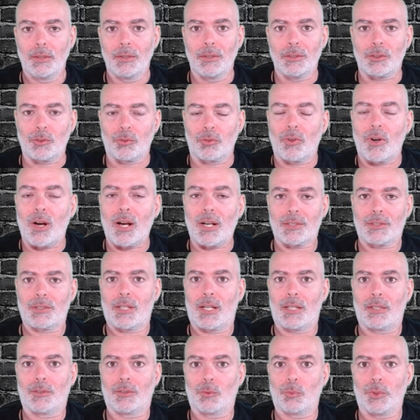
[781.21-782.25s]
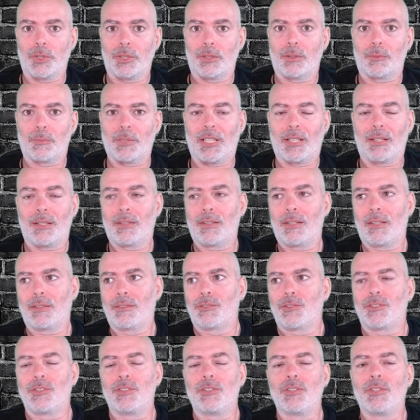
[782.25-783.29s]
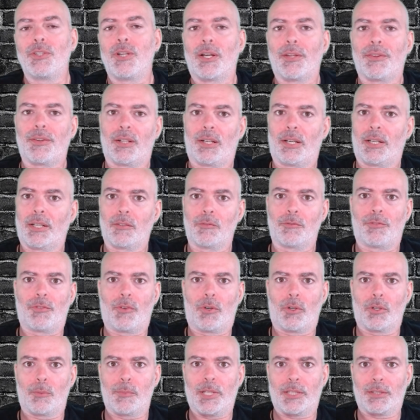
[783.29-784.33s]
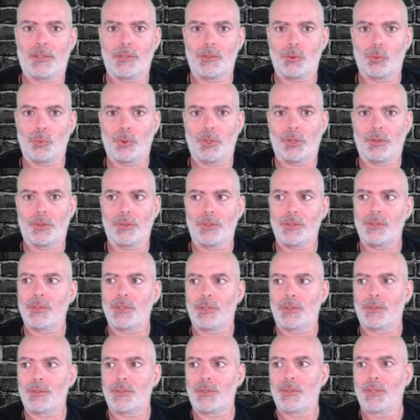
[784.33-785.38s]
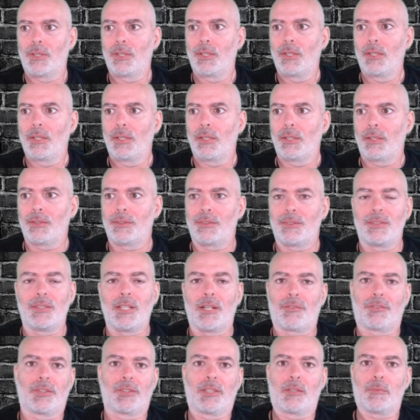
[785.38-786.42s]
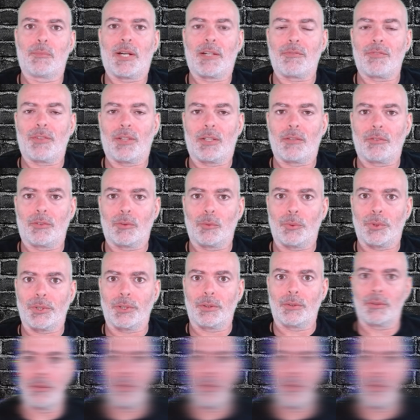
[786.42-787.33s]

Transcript: It's a rock solid wheel. I mean, there's nothing I can fault about this wheel. It's definitely my favorite wheel.